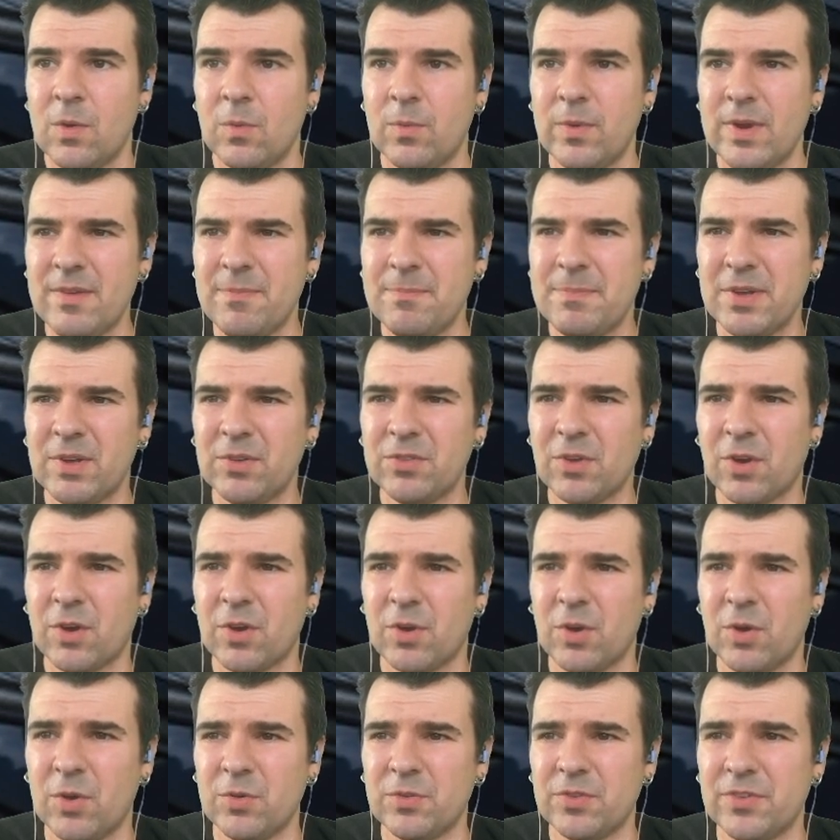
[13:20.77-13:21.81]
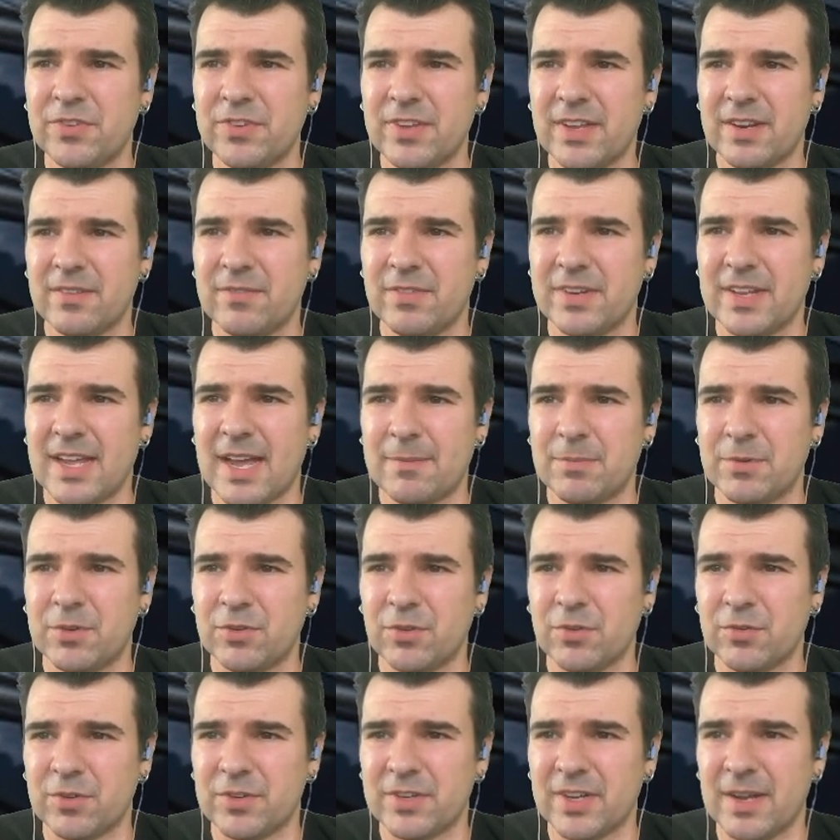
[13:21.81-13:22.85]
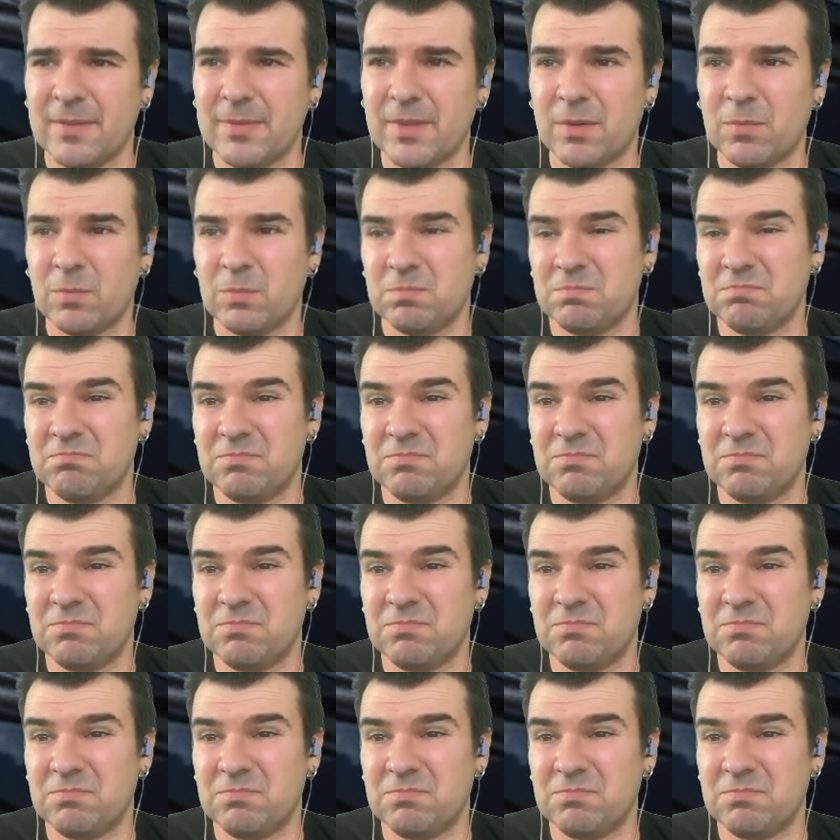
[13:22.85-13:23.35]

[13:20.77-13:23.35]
We have built our own set of adapters over time that